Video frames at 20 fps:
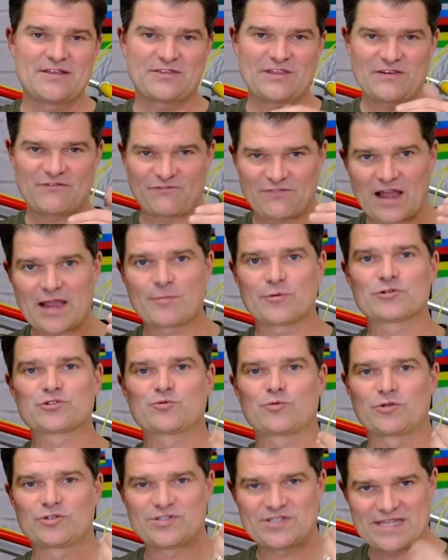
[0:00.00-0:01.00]
The
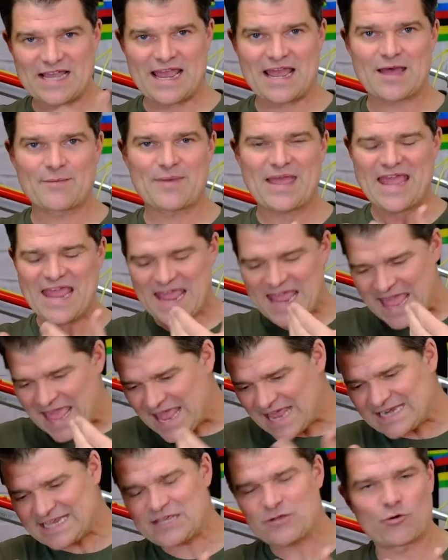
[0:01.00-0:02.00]
fibers will dam
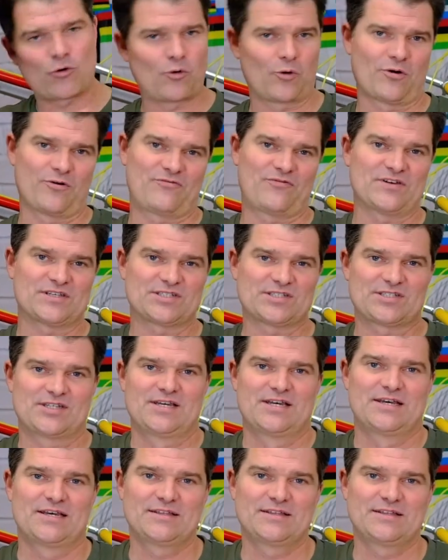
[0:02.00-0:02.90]
any orifice